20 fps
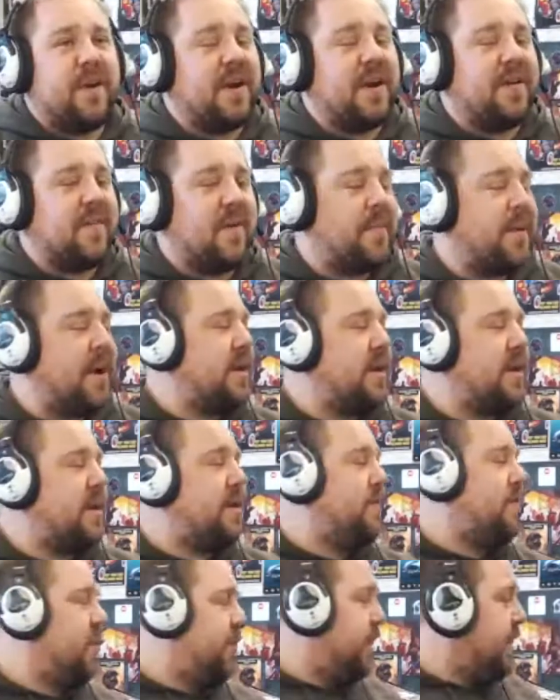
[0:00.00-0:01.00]
enough, I painted a
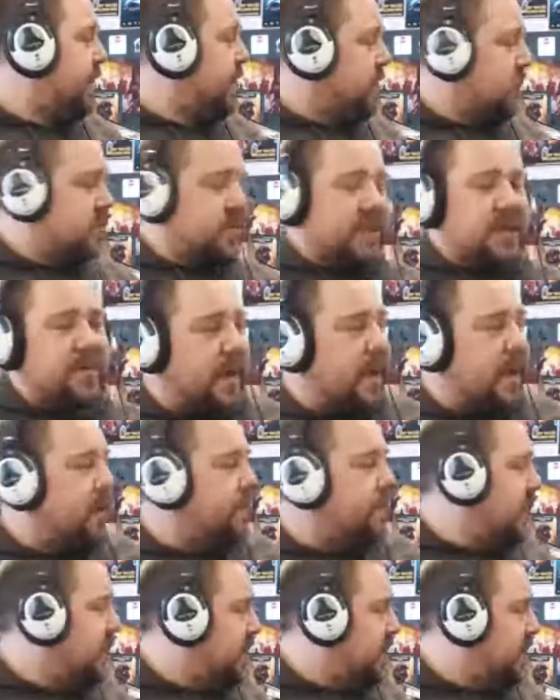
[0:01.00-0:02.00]
few Necrons here and
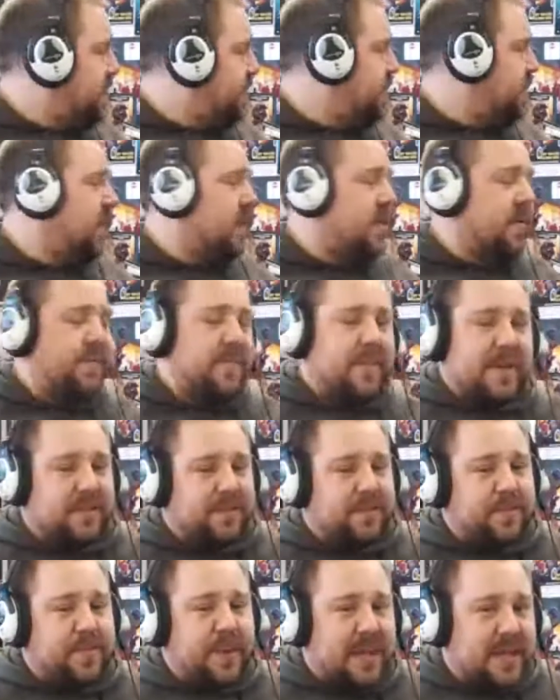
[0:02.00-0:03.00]
there. I painted a few other
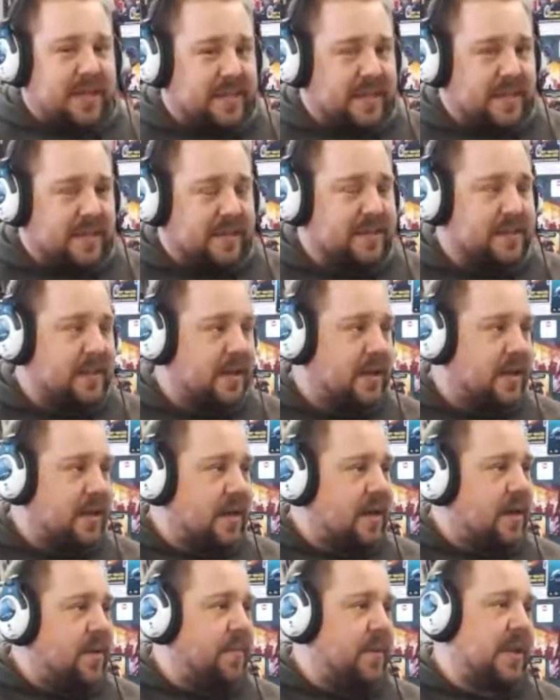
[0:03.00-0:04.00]
bits and pieces.
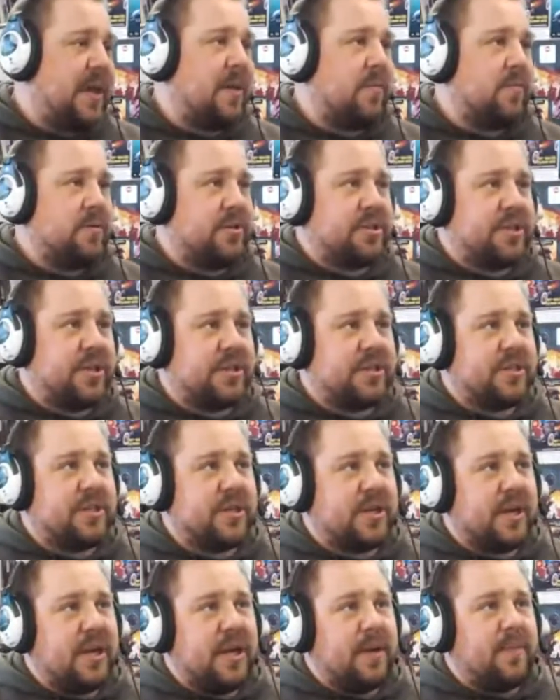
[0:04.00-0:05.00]
But that was just to
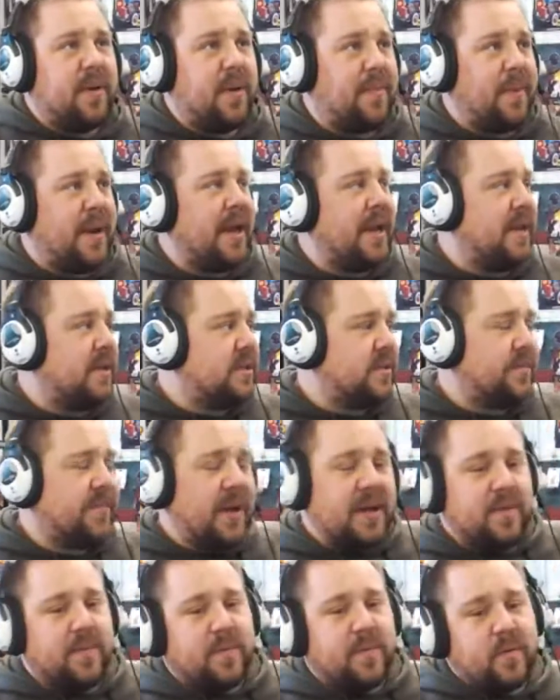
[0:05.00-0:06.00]
clear my palette to
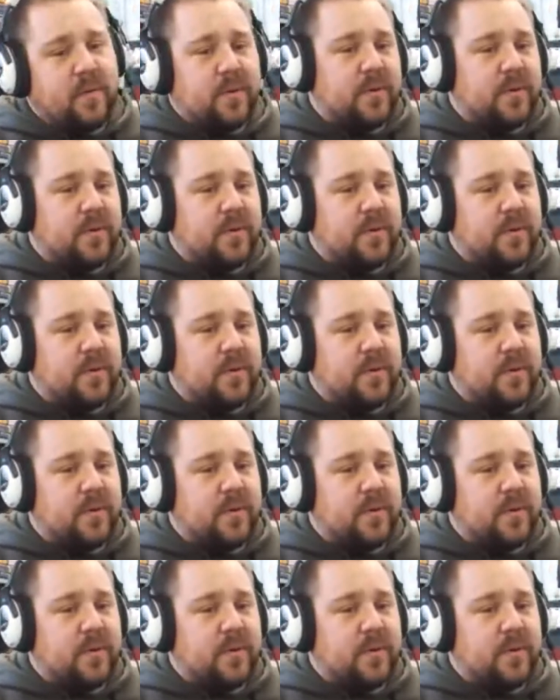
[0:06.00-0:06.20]
paint more